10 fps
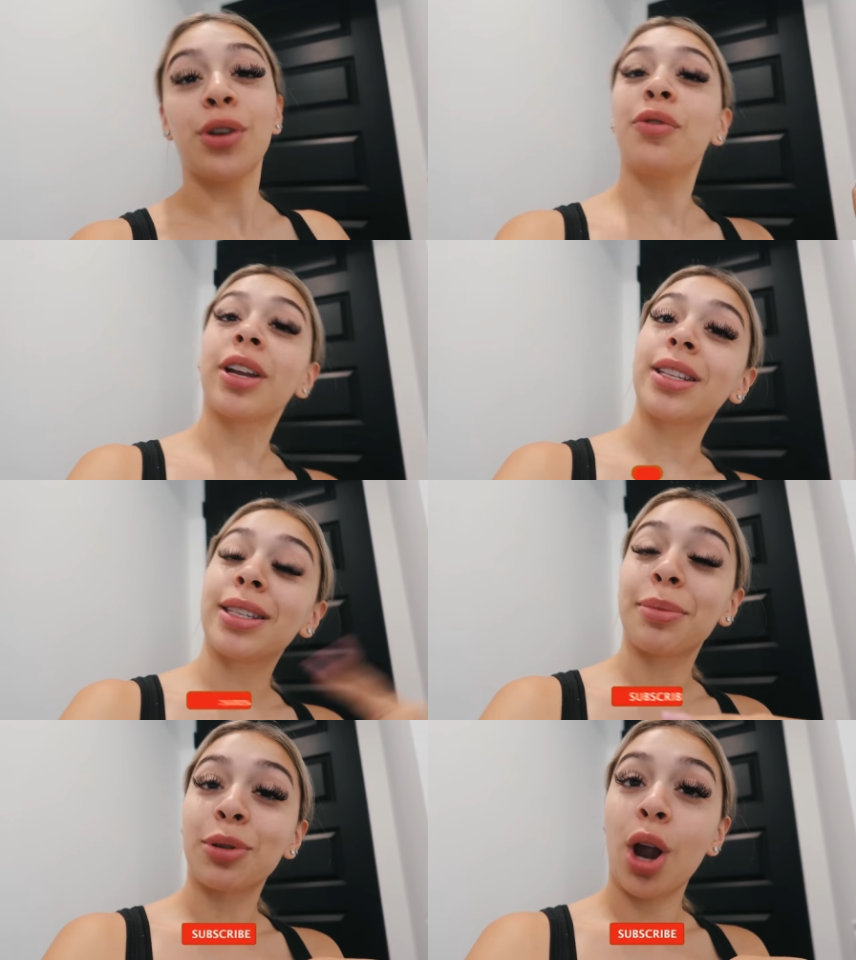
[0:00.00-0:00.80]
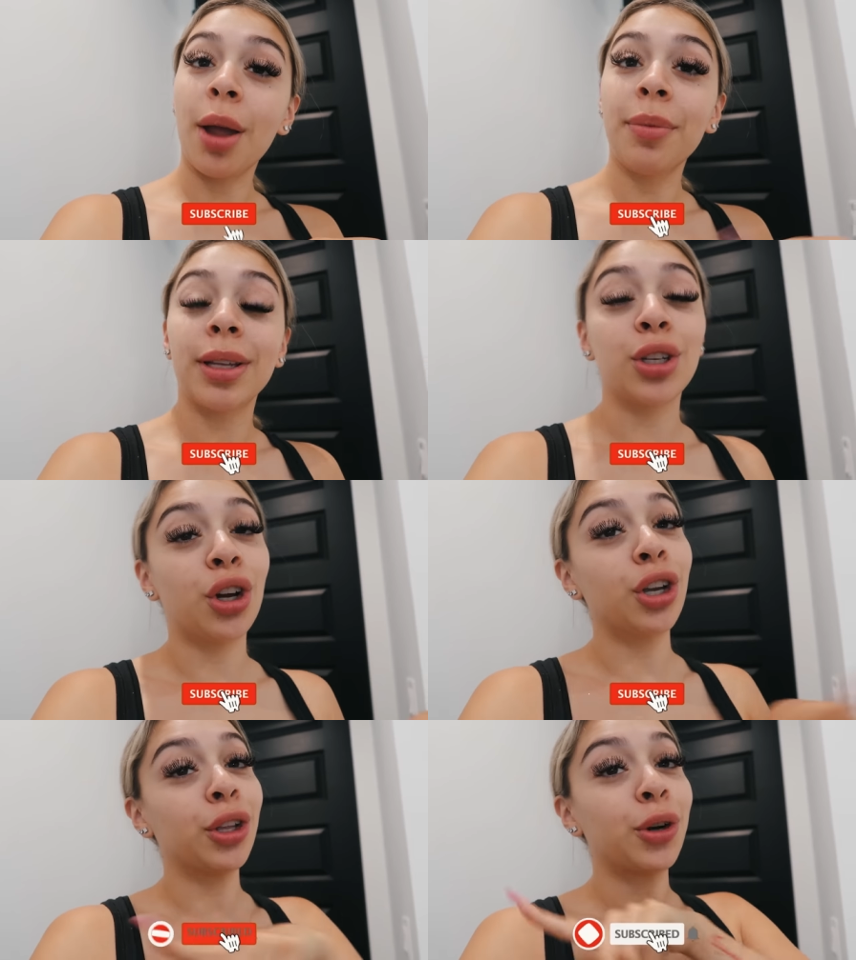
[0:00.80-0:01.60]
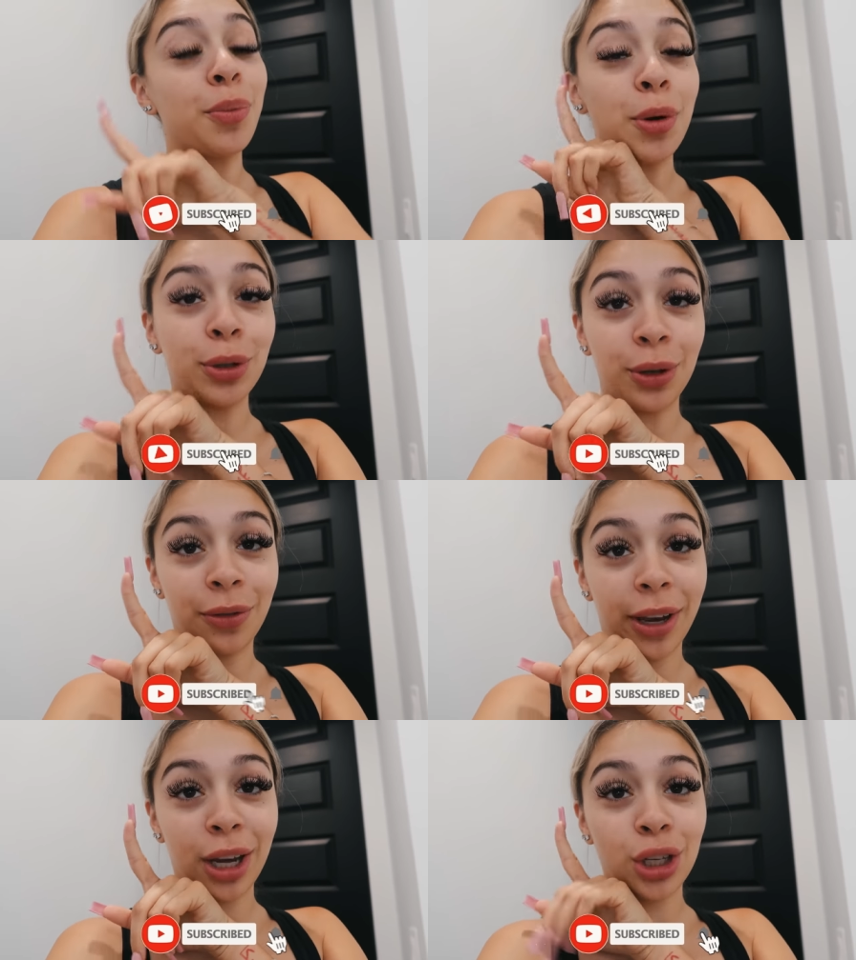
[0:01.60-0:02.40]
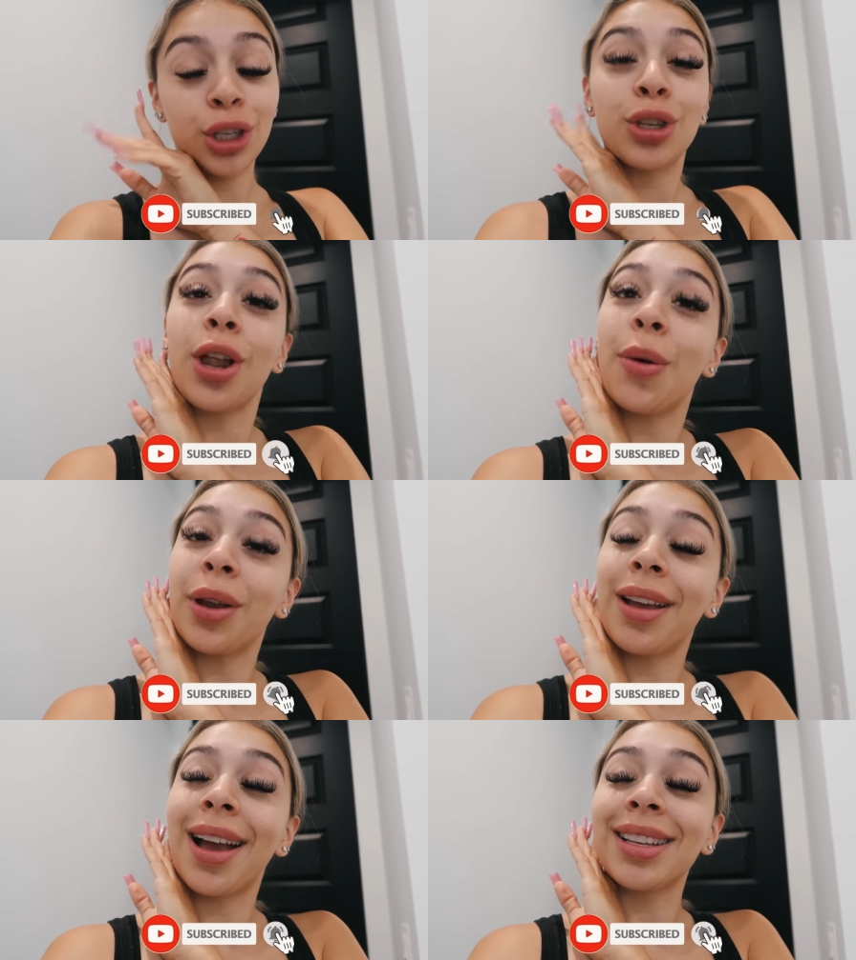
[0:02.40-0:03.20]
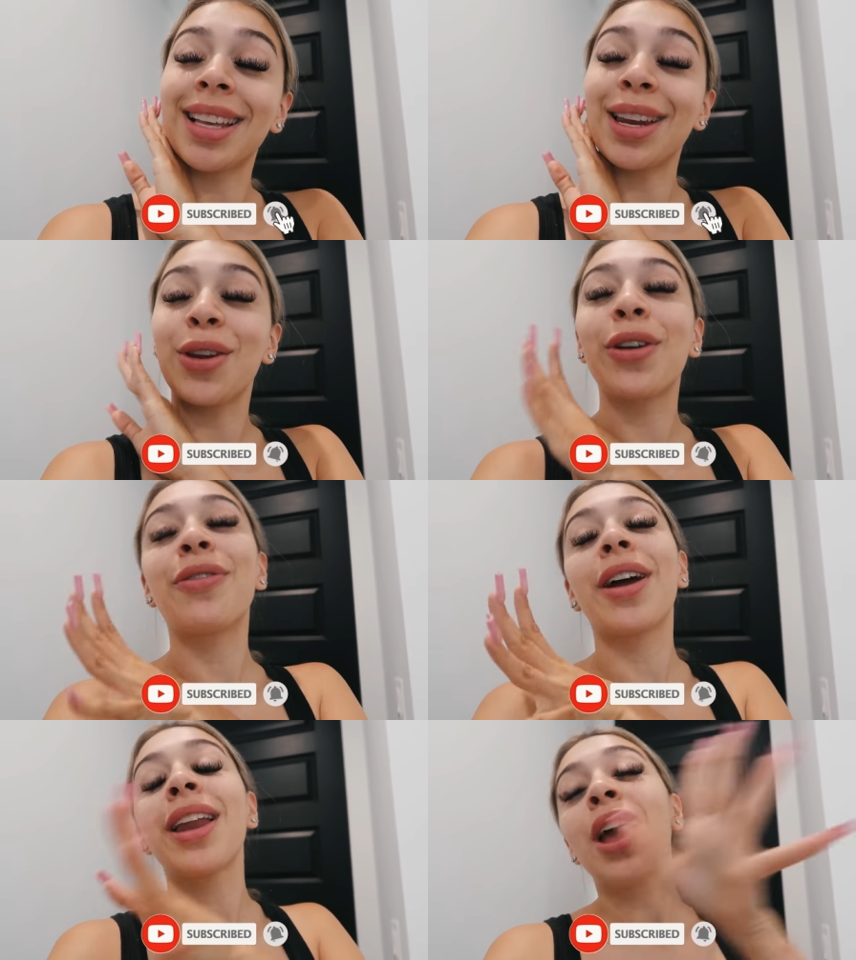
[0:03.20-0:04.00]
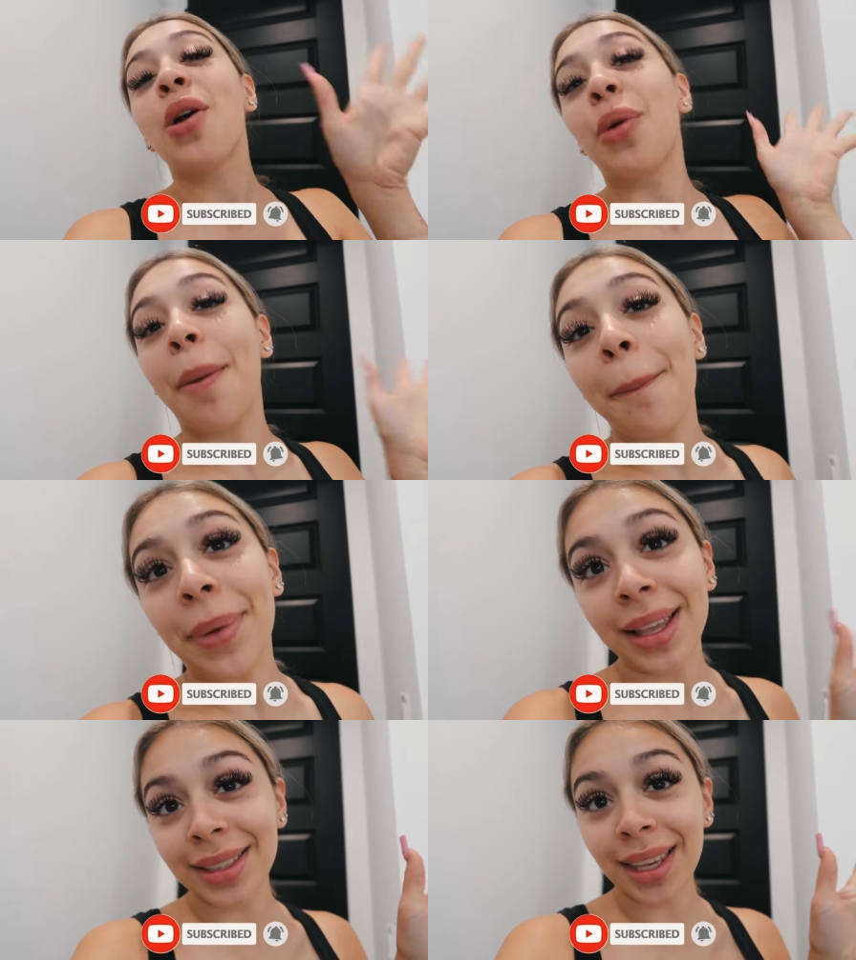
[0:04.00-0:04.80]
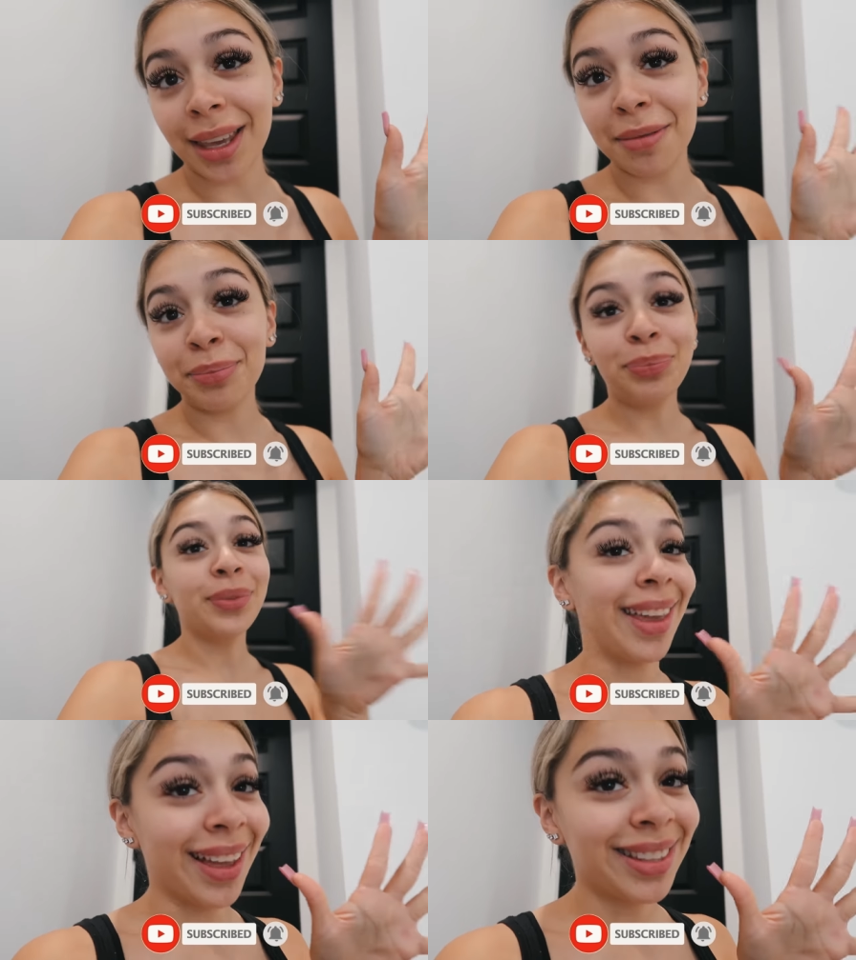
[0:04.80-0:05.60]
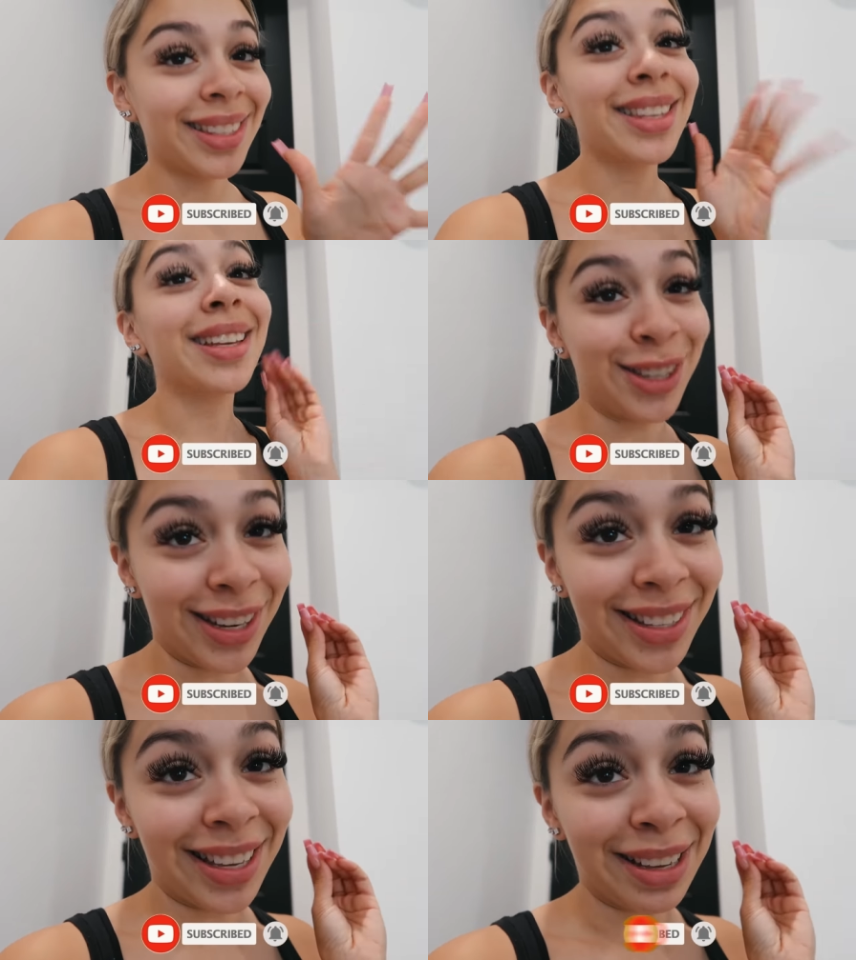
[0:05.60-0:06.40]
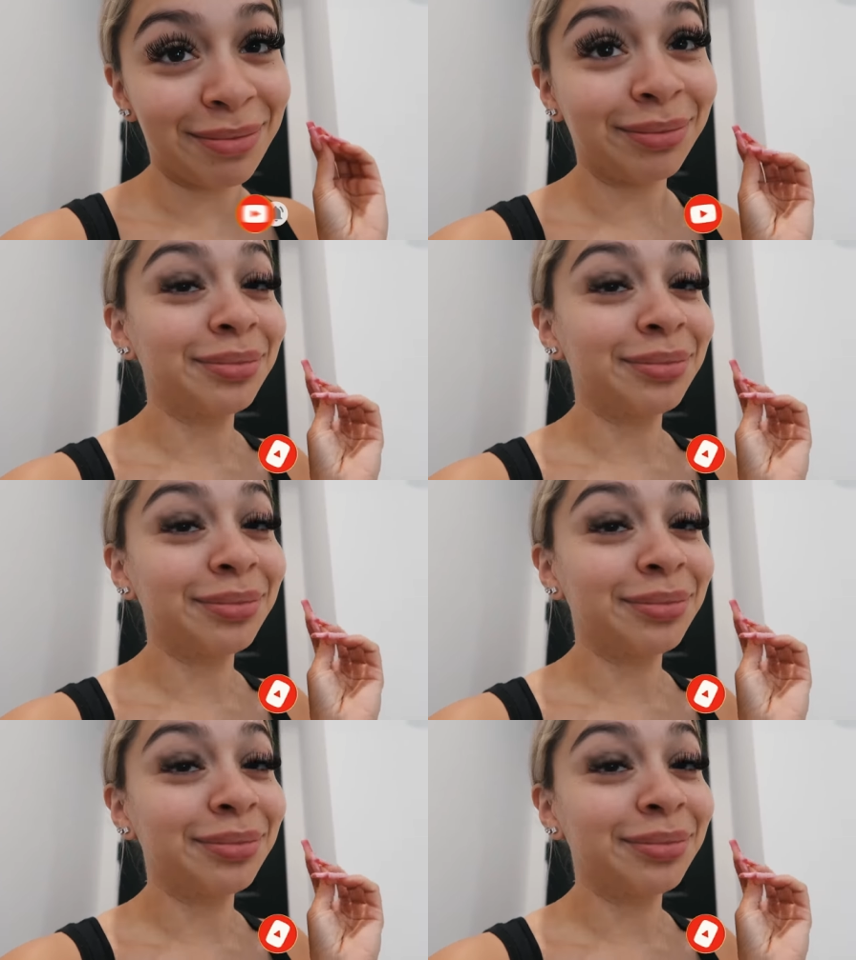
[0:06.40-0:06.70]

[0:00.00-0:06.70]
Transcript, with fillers: don't forget to subscribe and turn on your little post notifications so that way you guys get notified when b team gets cheating.